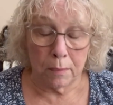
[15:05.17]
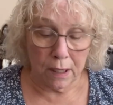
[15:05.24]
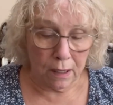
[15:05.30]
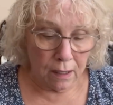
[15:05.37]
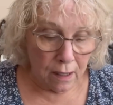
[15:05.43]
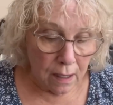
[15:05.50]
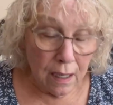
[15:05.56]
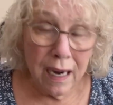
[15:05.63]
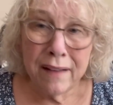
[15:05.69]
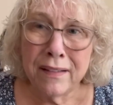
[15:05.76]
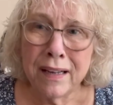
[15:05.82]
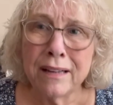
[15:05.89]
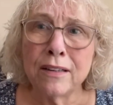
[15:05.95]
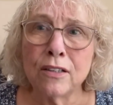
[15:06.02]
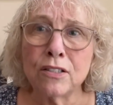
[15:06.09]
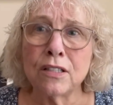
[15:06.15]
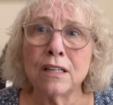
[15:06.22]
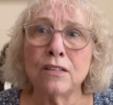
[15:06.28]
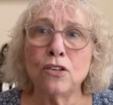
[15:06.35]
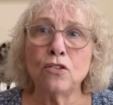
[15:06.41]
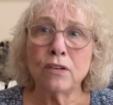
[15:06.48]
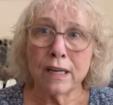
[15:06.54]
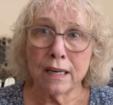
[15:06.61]
But And then there's a
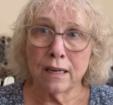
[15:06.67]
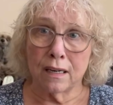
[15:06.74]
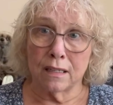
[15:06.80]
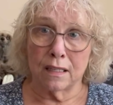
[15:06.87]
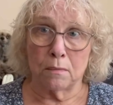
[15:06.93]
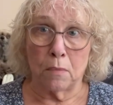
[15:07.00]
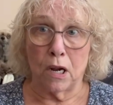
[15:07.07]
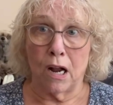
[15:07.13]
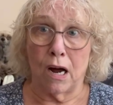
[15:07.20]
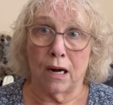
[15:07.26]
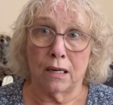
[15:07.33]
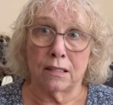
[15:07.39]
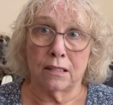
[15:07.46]
new kid on the block.